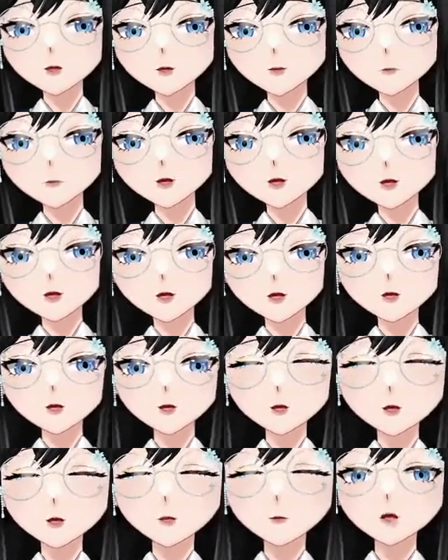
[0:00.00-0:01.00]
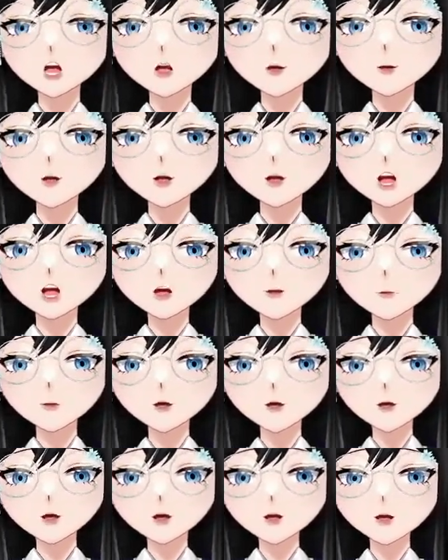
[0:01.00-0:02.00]
but also very
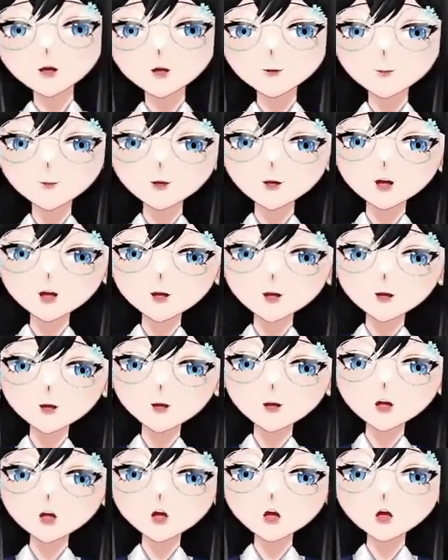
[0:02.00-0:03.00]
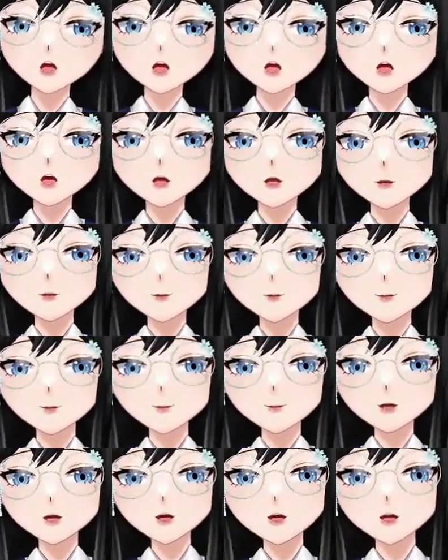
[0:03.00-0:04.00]
hypersensitive sites along
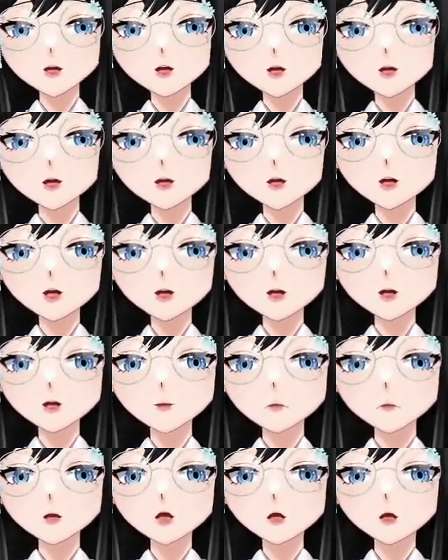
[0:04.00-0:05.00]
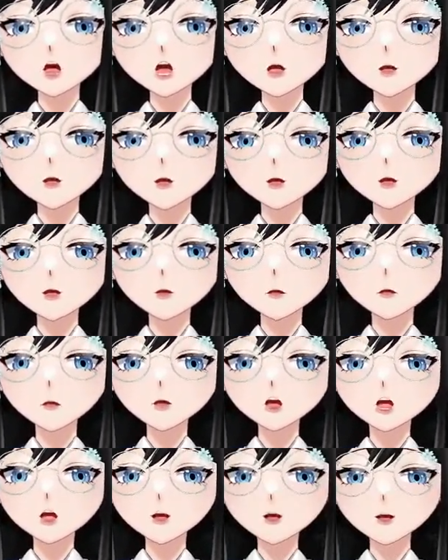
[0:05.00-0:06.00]
its promoter
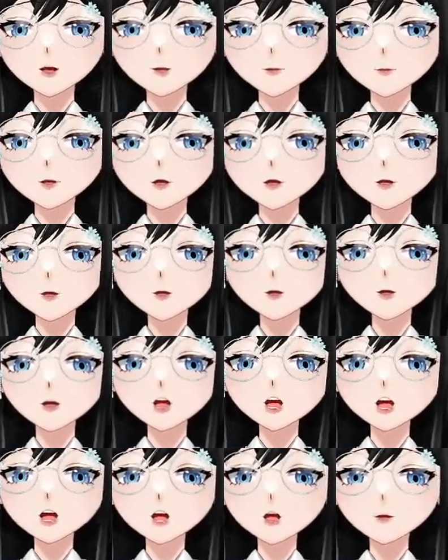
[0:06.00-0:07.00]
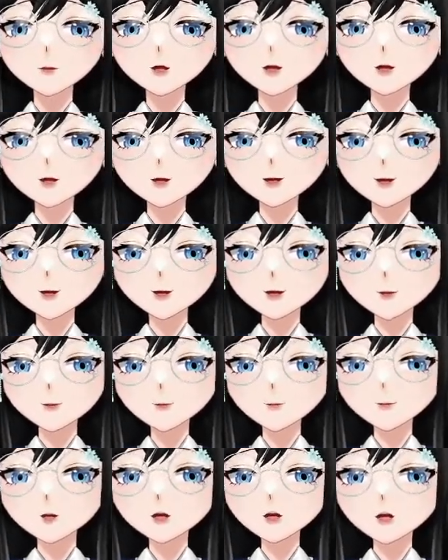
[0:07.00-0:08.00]
proximal elements.
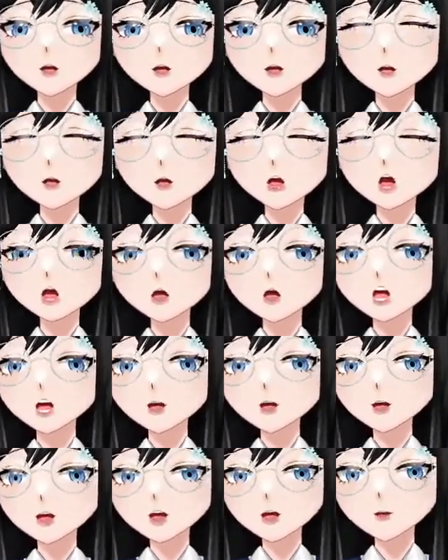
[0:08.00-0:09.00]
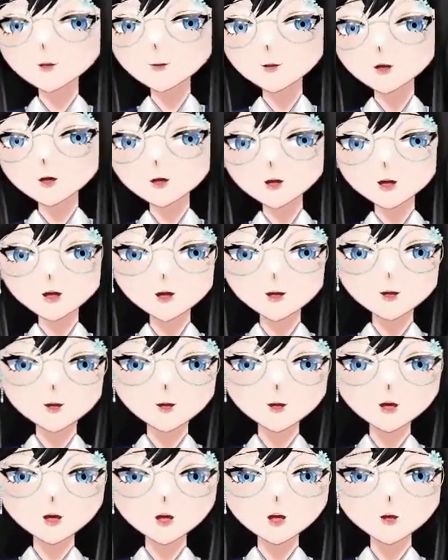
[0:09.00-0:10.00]
So when the
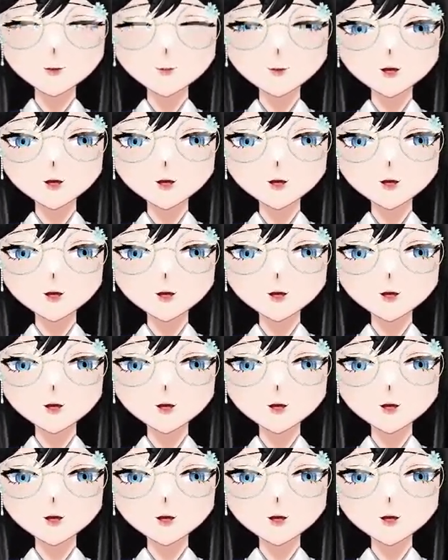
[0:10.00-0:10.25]
hypersensitive